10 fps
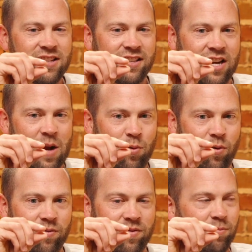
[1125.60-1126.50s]
a
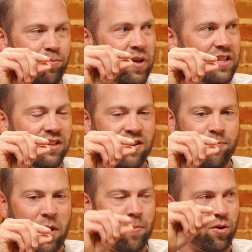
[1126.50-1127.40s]
couple pieces
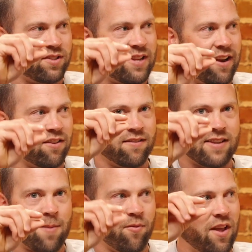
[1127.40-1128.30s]
of paper stacked on
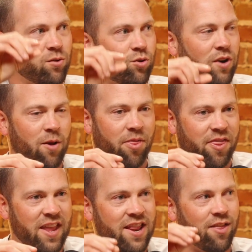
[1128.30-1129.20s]
top. Those are how
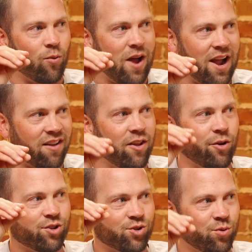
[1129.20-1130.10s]
thin the rock
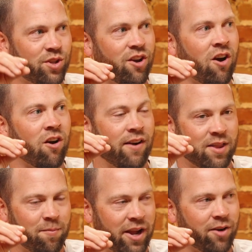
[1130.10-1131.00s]
layers truly are at
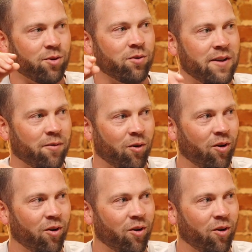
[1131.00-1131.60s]
the micro level.